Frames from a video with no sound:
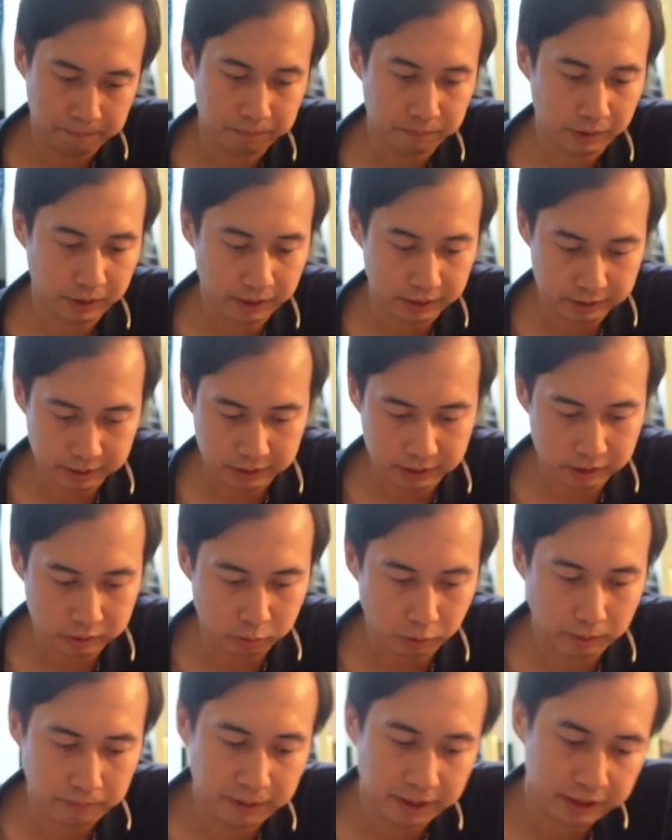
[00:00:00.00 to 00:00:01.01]
Because this is
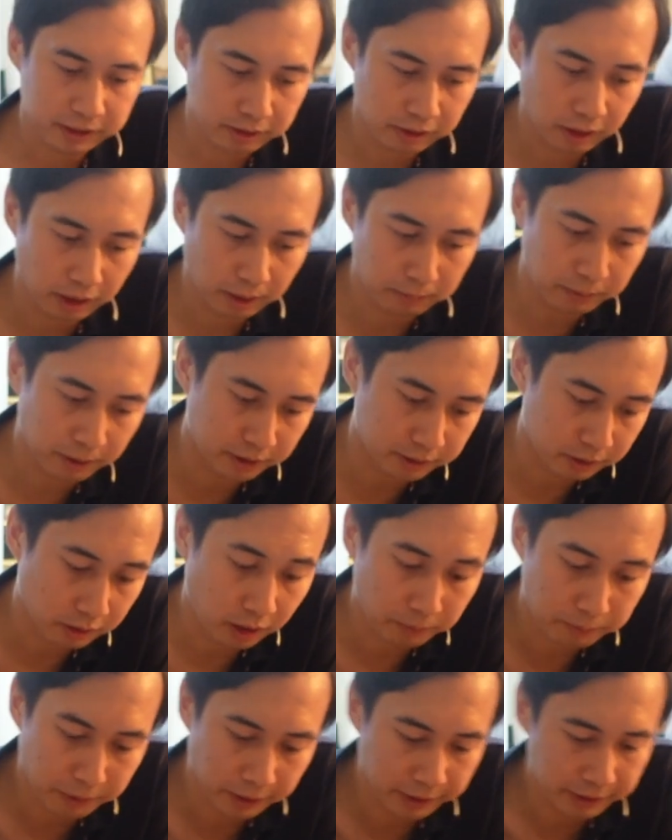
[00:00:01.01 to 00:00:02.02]
what makes the hot
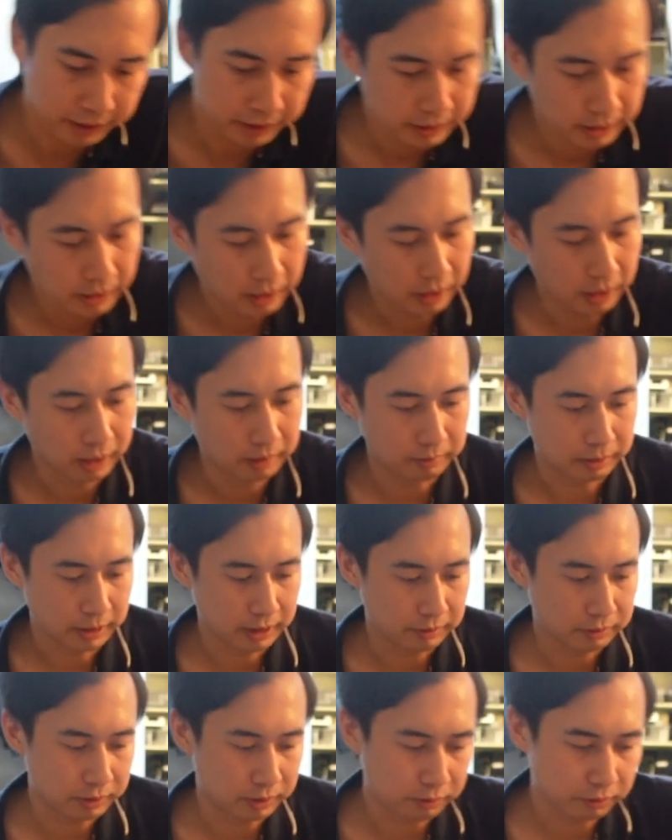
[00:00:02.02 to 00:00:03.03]
pot and
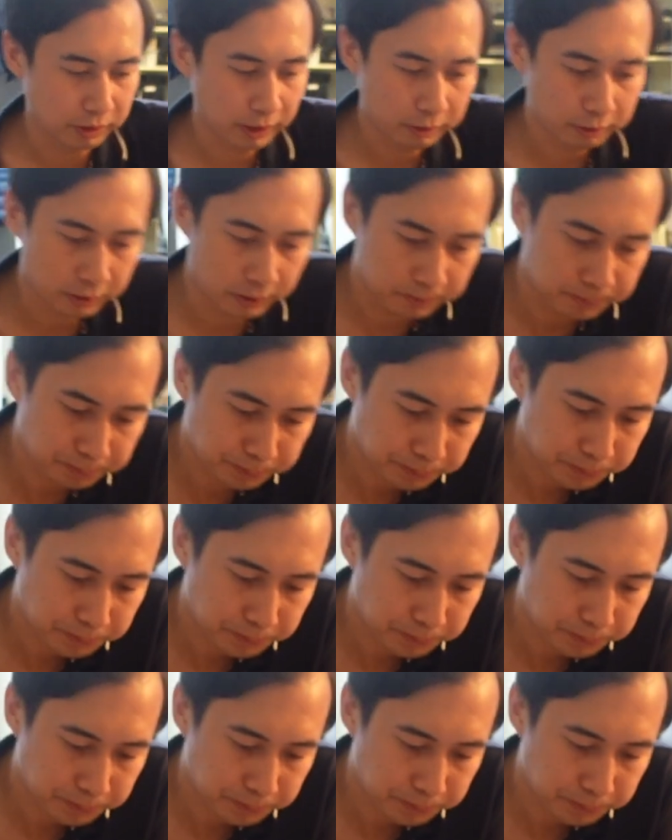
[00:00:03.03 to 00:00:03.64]
gives the flavor.